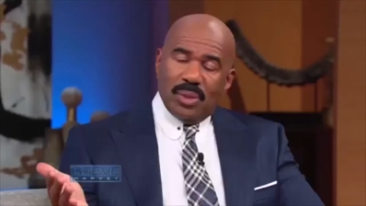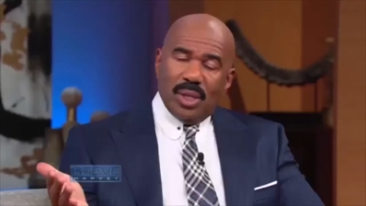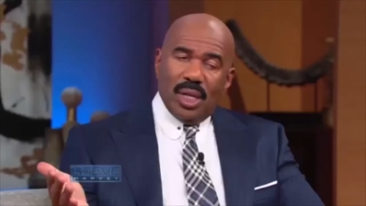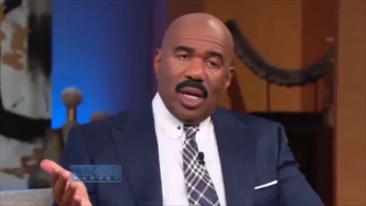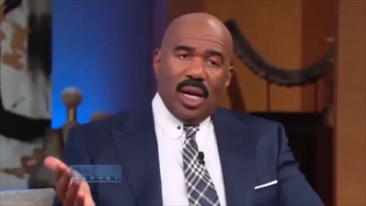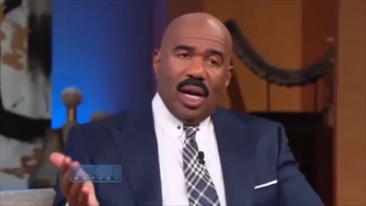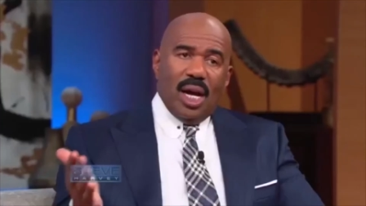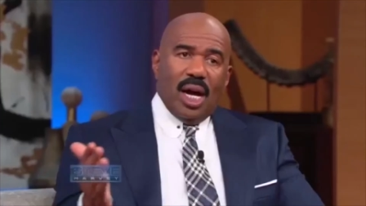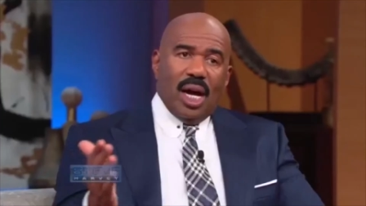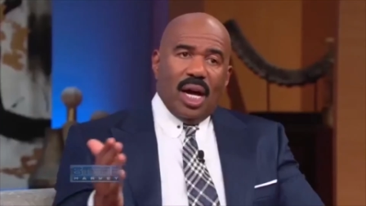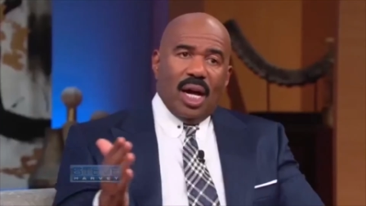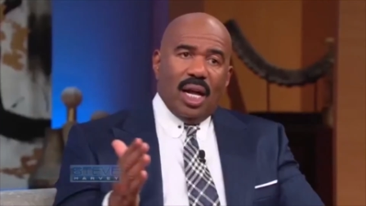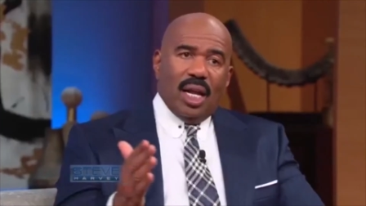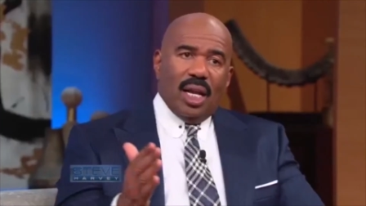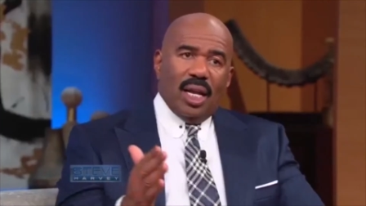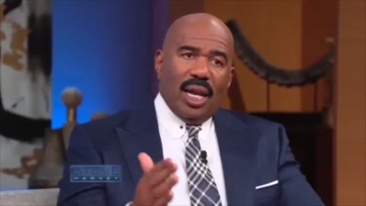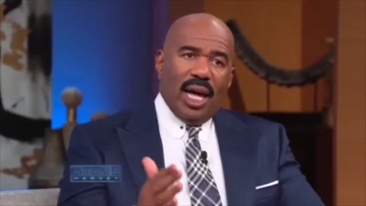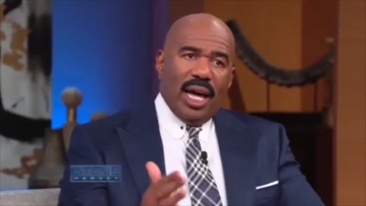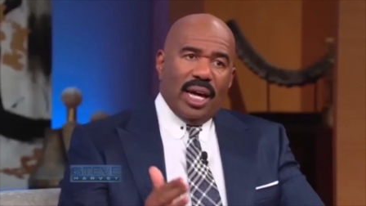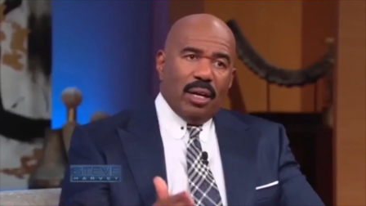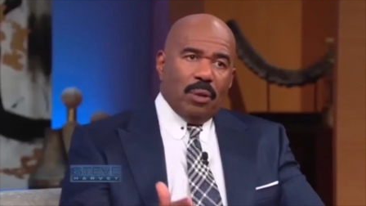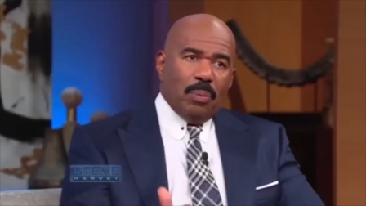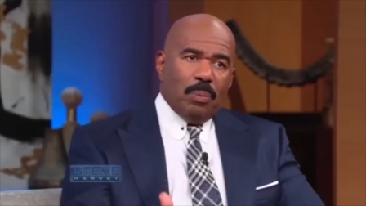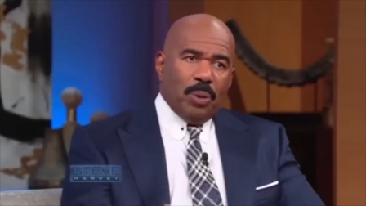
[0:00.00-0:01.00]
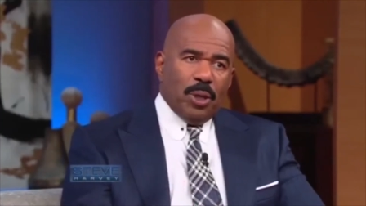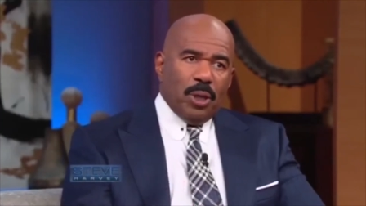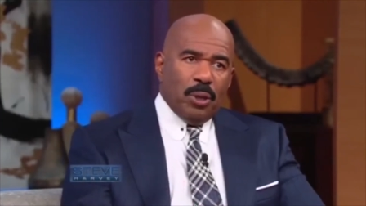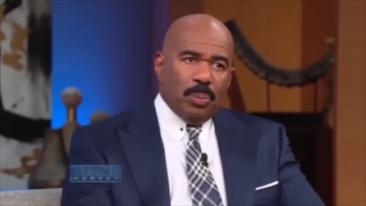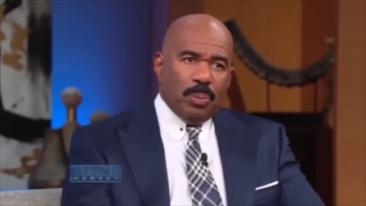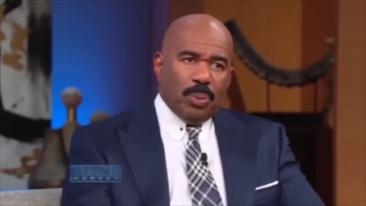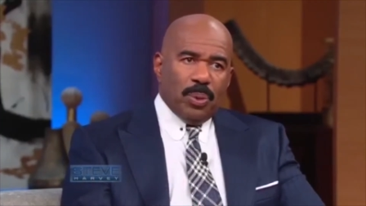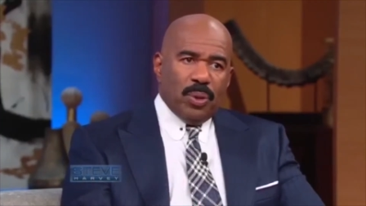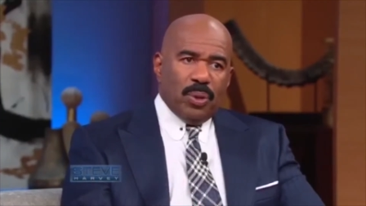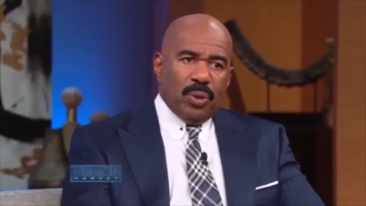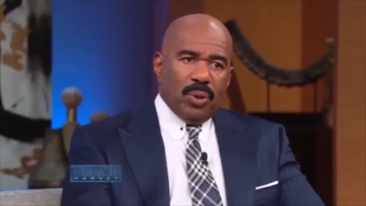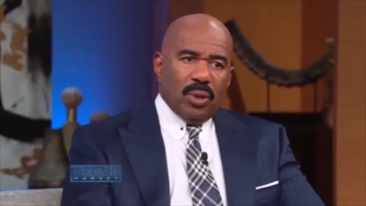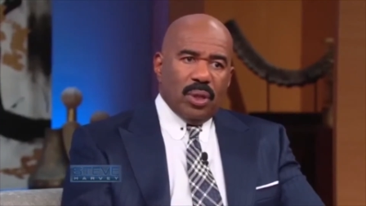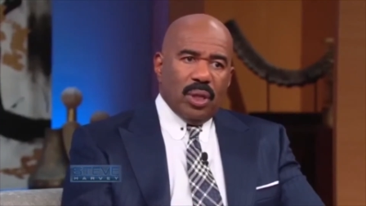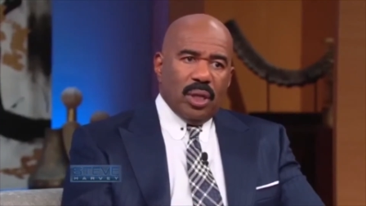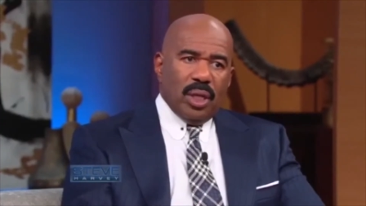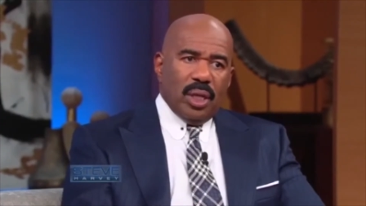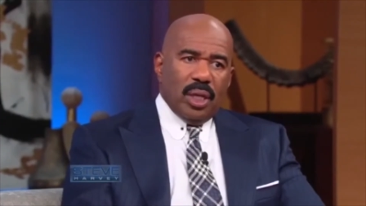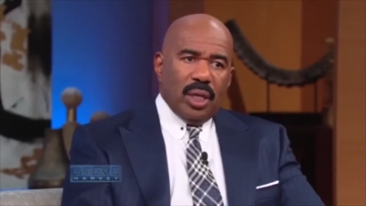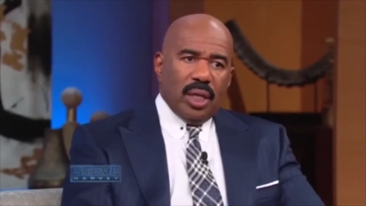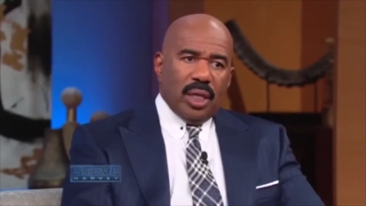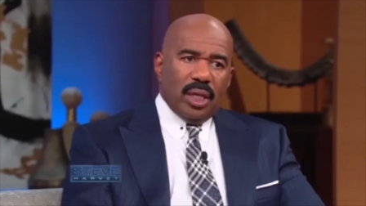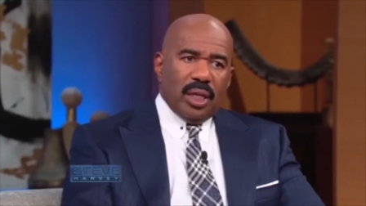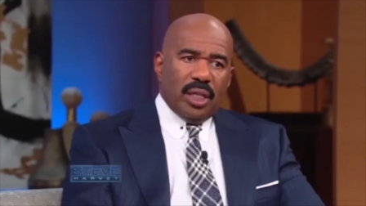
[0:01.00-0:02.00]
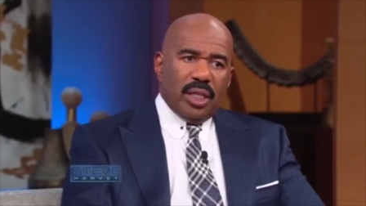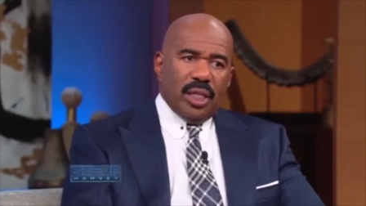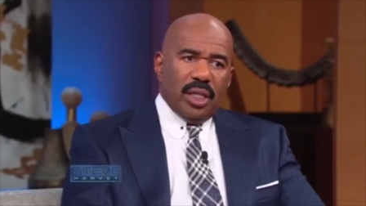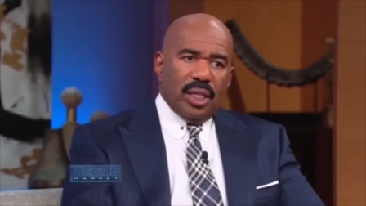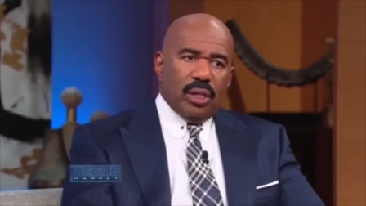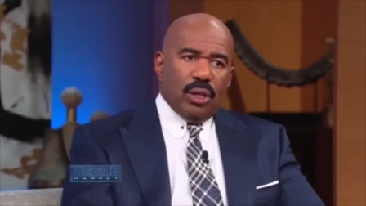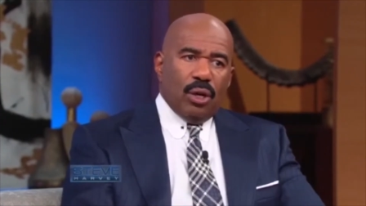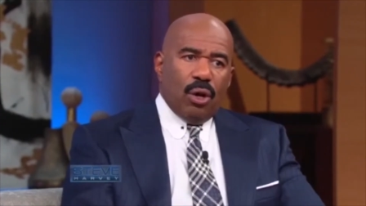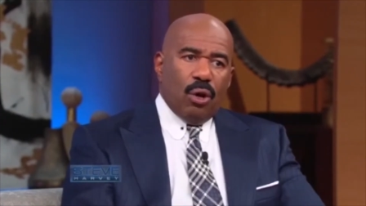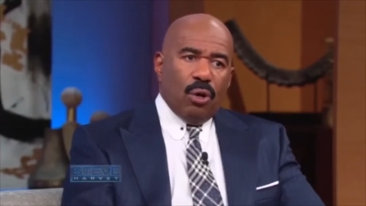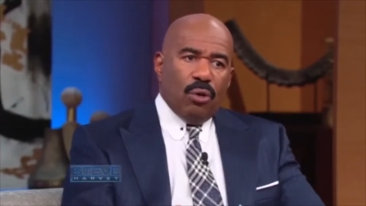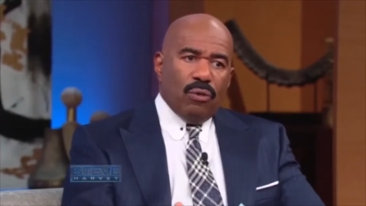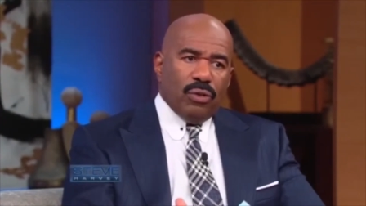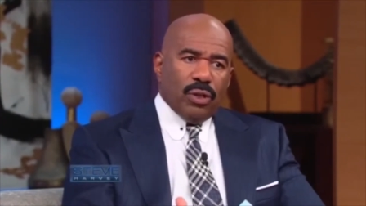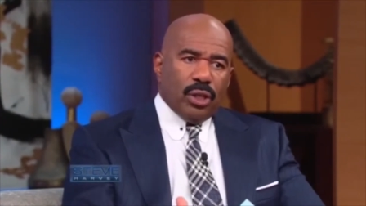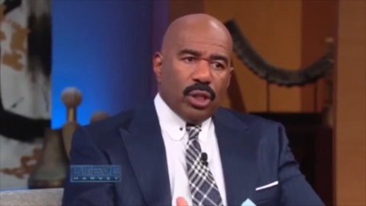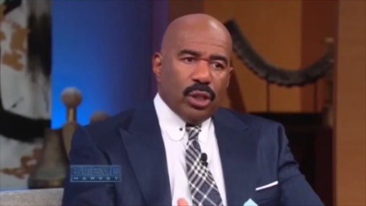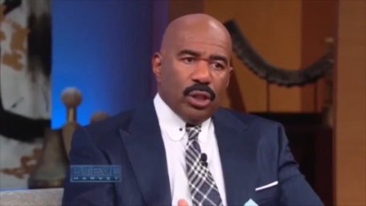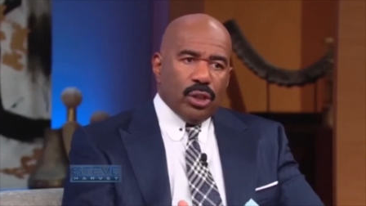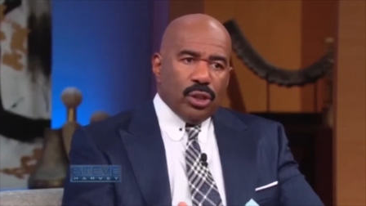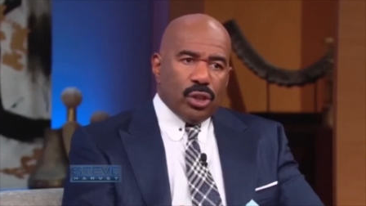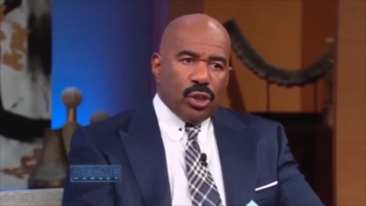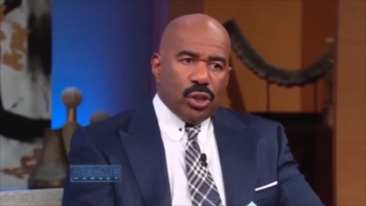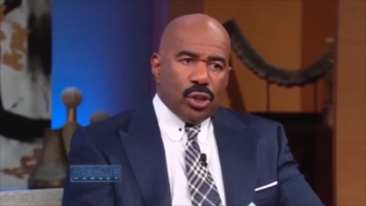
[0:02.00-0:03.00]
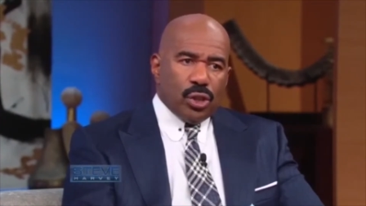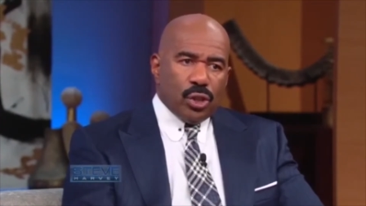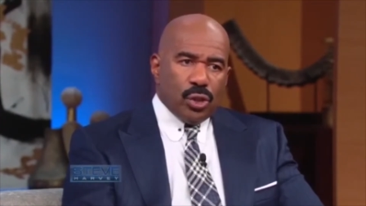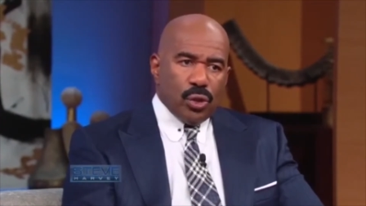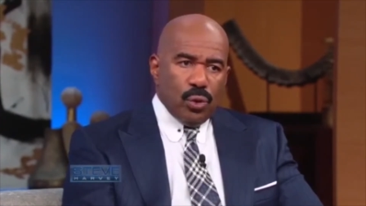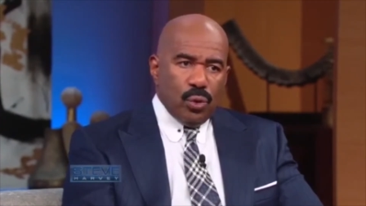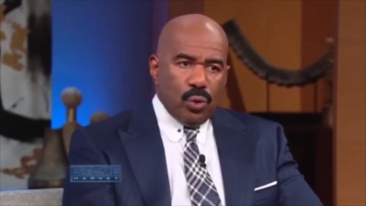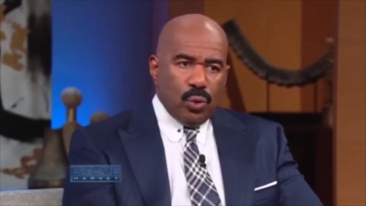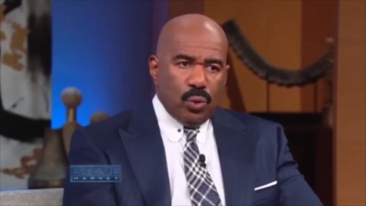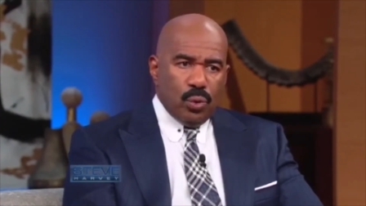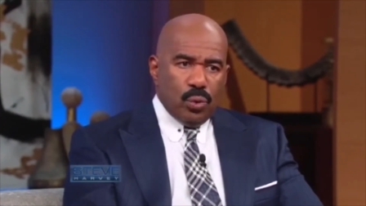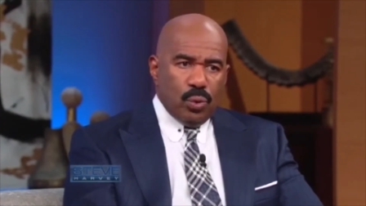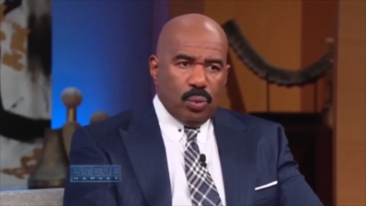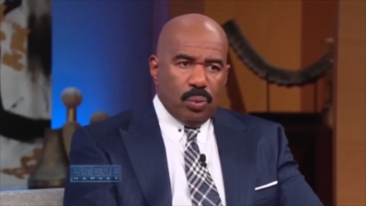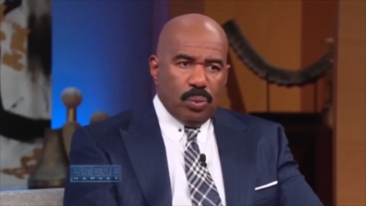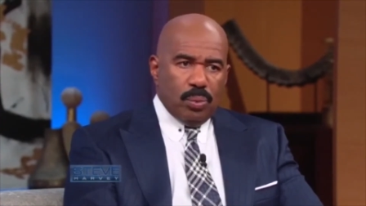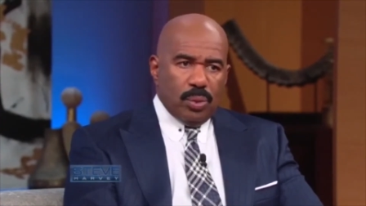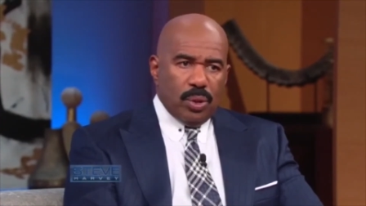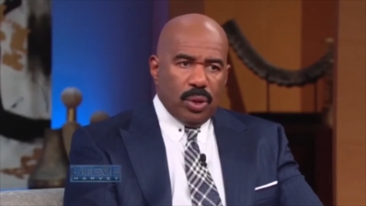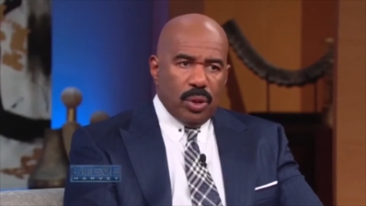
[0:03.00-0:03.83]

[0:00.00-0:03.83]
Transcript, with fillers: Mm. A lot of people get overconsumed